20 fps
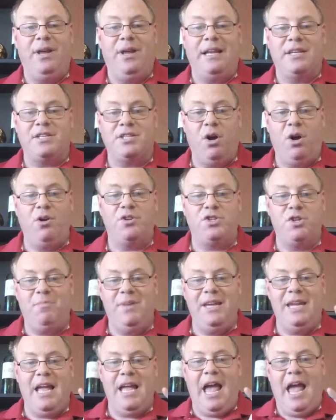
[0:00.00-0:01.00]
is going to
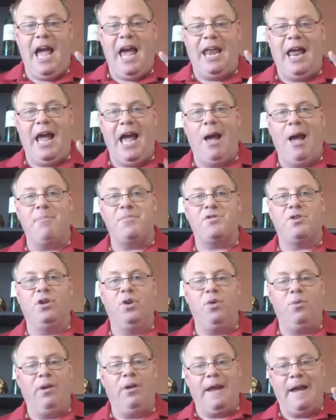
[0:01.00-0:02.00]
be an
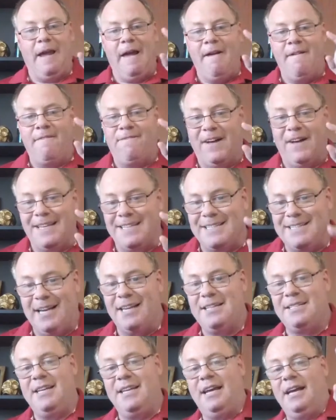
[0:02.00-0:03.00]
absolutely
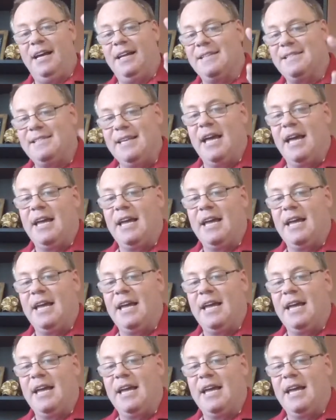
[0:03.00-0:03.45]
fantastic day.